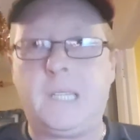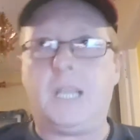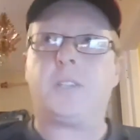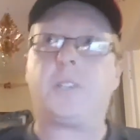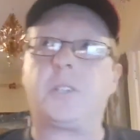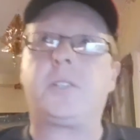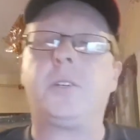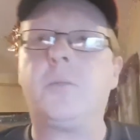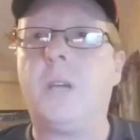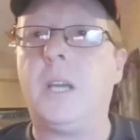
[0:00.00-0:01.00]
Just
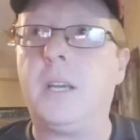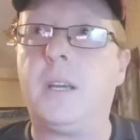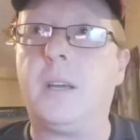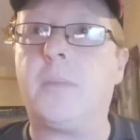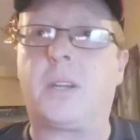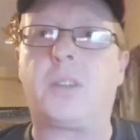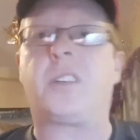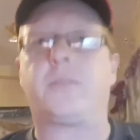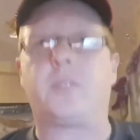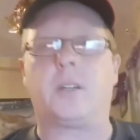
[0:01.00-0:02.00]
to make
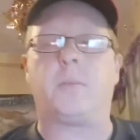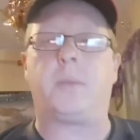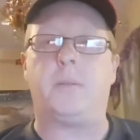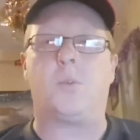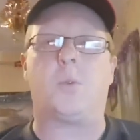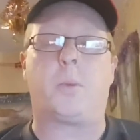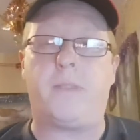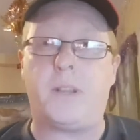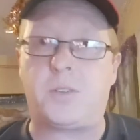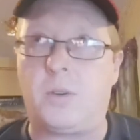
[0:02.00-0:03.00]
ourselves look a bit more
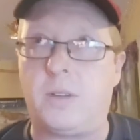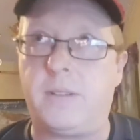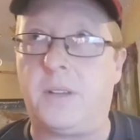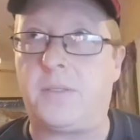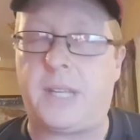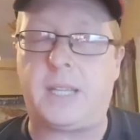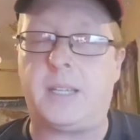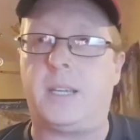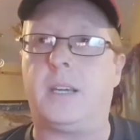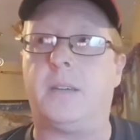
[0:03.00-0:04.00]
professional, I think.
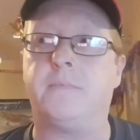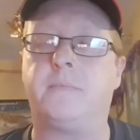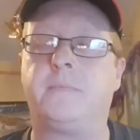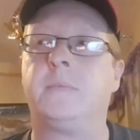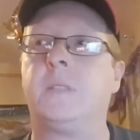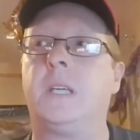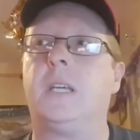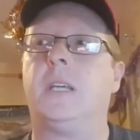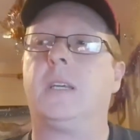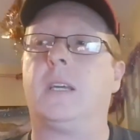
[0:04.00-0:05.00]
And
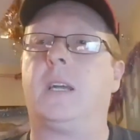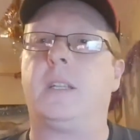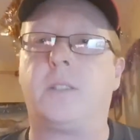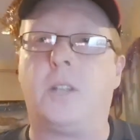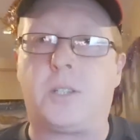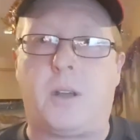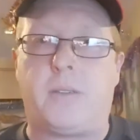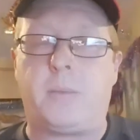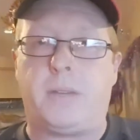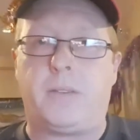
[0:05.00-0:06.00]
it's nice to
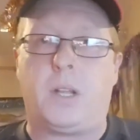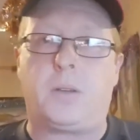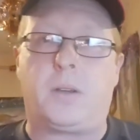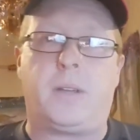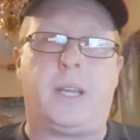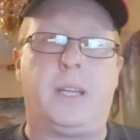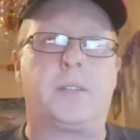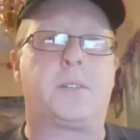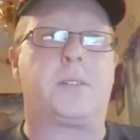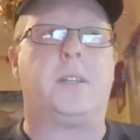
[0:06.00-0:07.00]
have a bit of a logo in it.
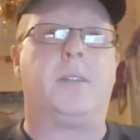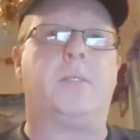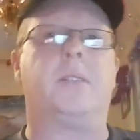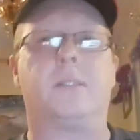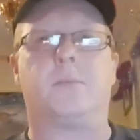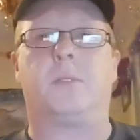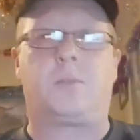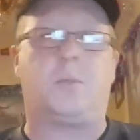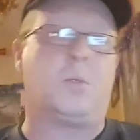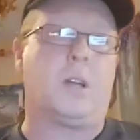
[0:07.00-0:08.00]
It's, we're
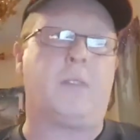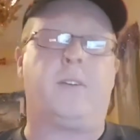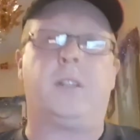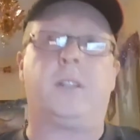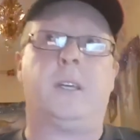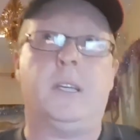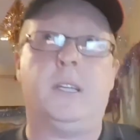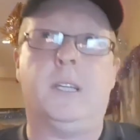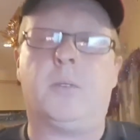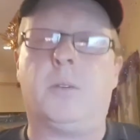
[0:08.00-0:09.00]
called iFind,
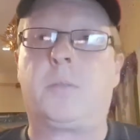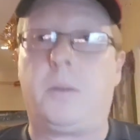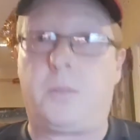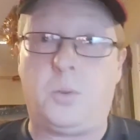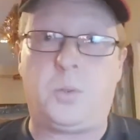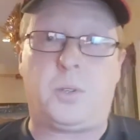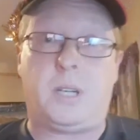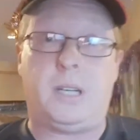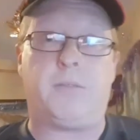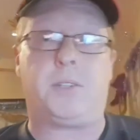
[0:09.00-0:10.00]
which my
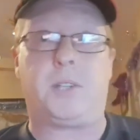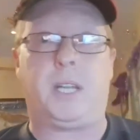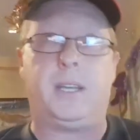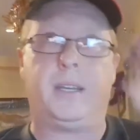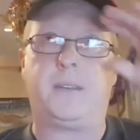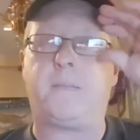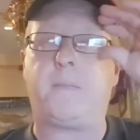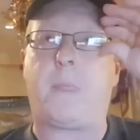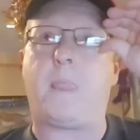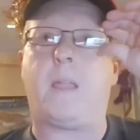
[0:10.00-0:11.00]
daughter originally
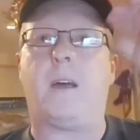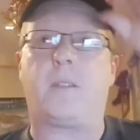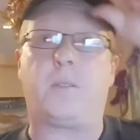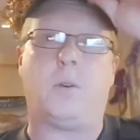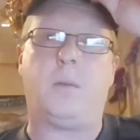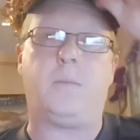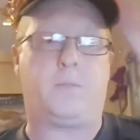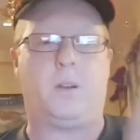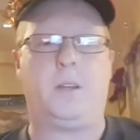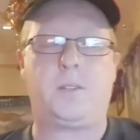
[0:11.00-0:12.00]
thought up
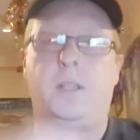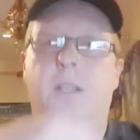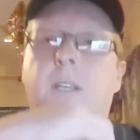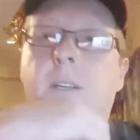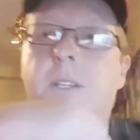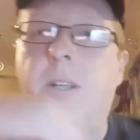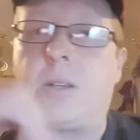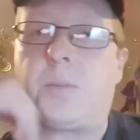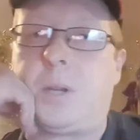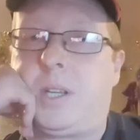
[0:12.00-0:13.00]
for us, so
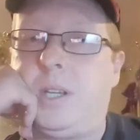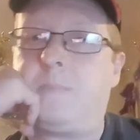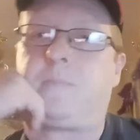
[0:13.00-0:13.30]
that's pretty good.